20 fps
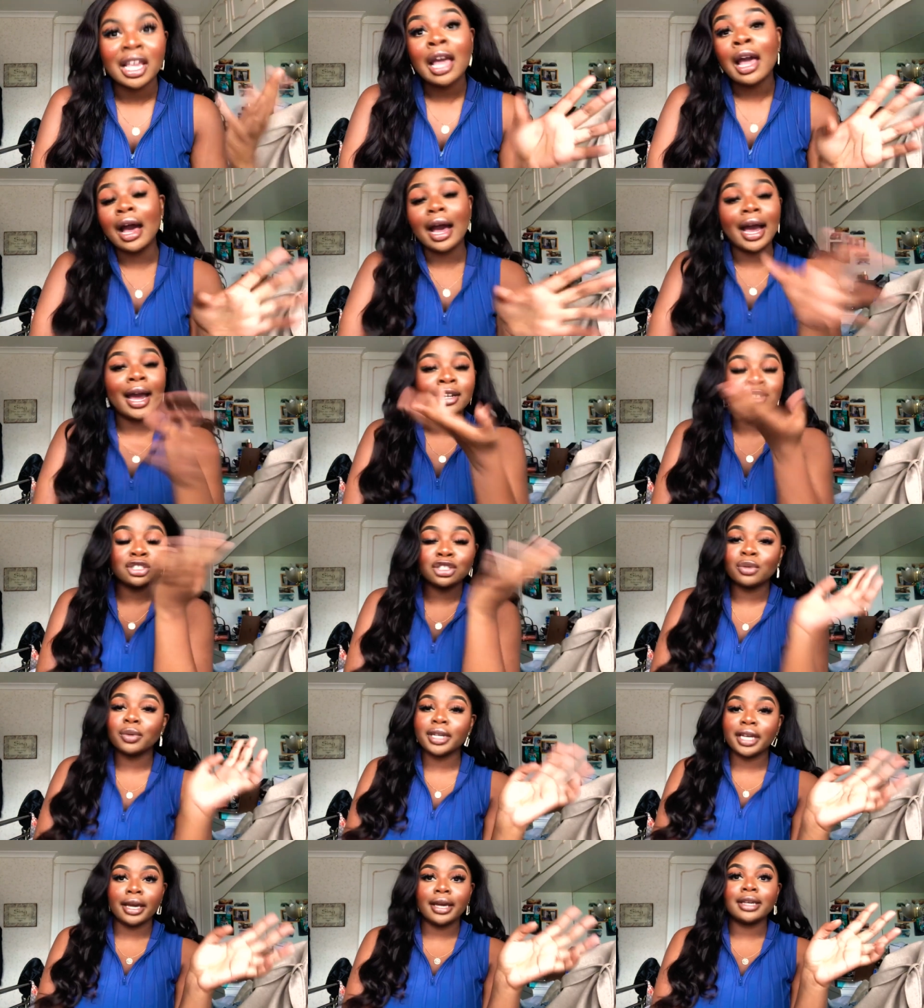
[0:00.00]
I don't know what
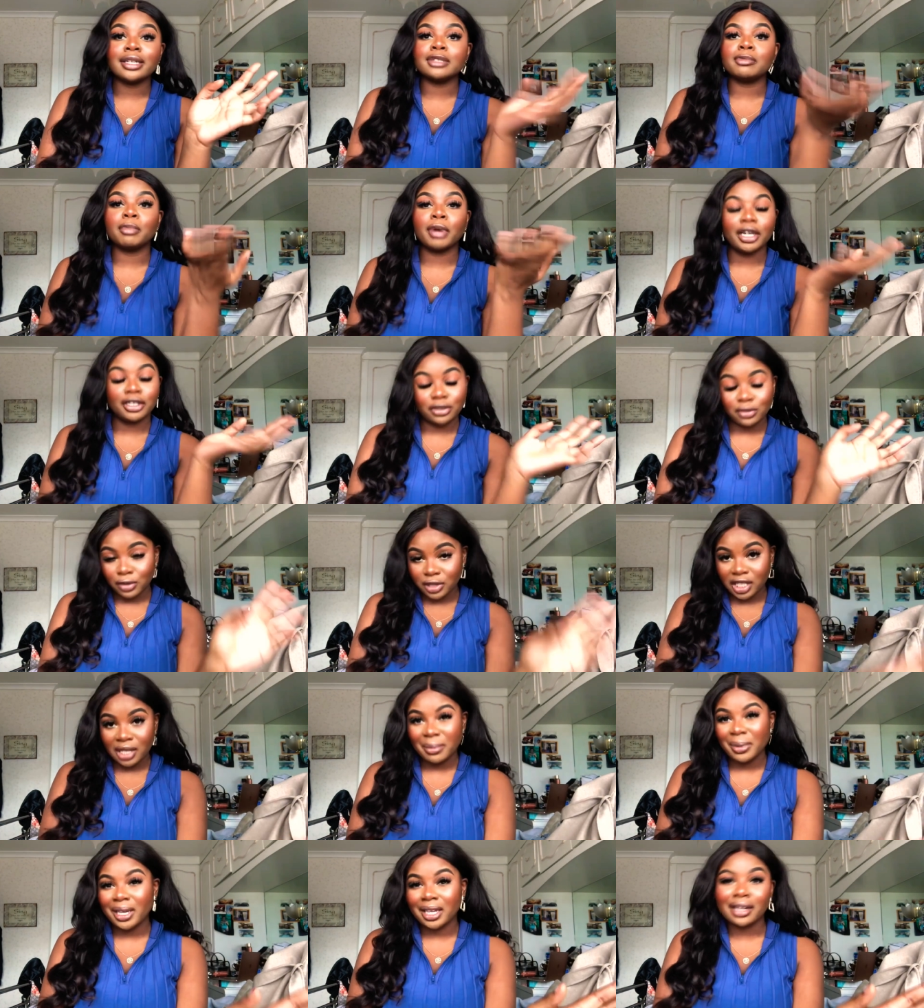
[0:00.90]
it is, but you'll see
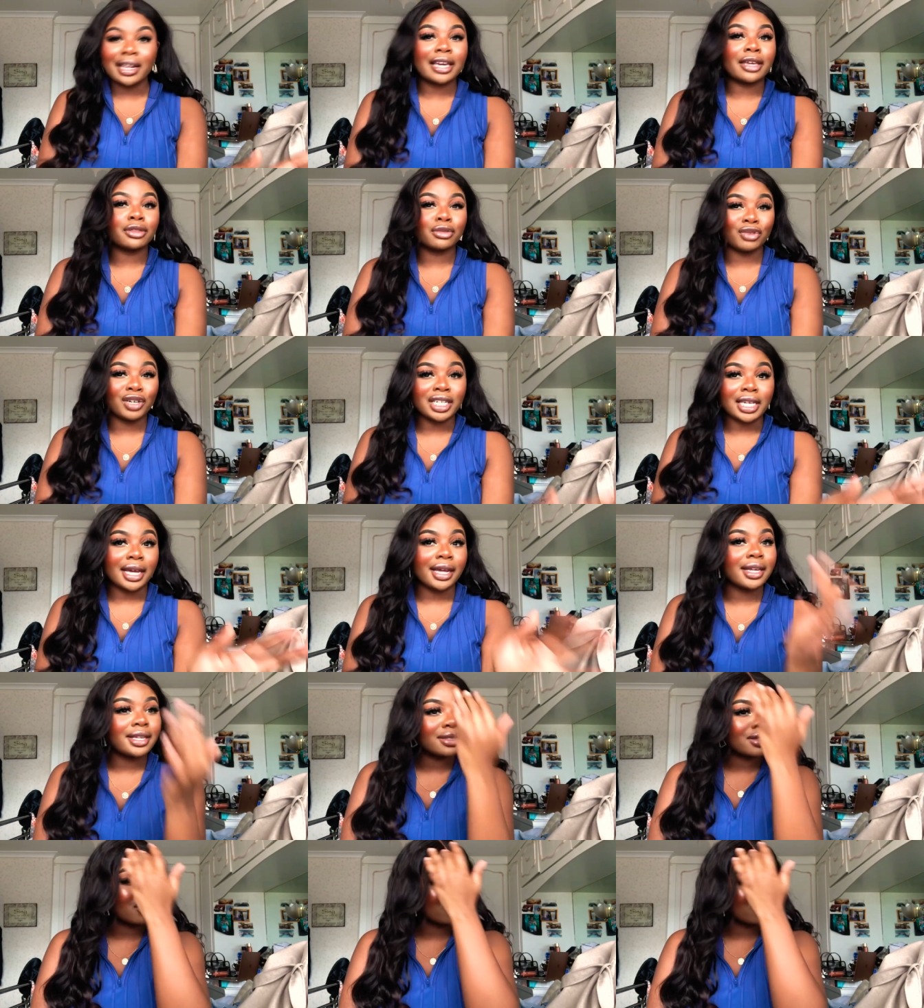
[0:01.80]
me in like three days.